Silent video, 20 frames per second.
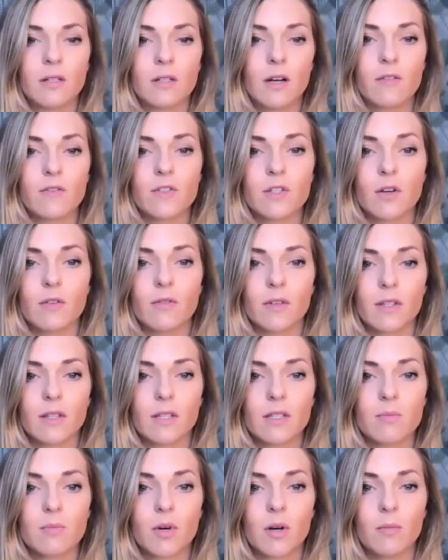solving
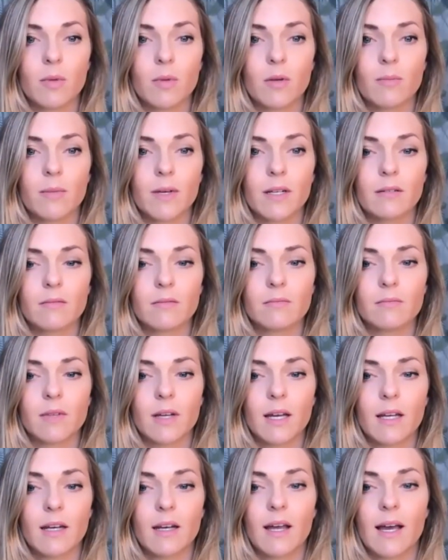this problem, and
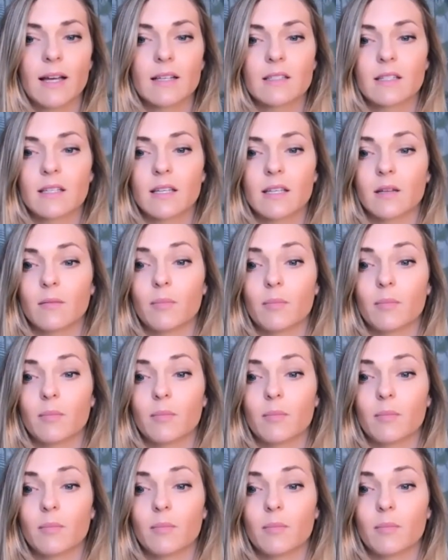asking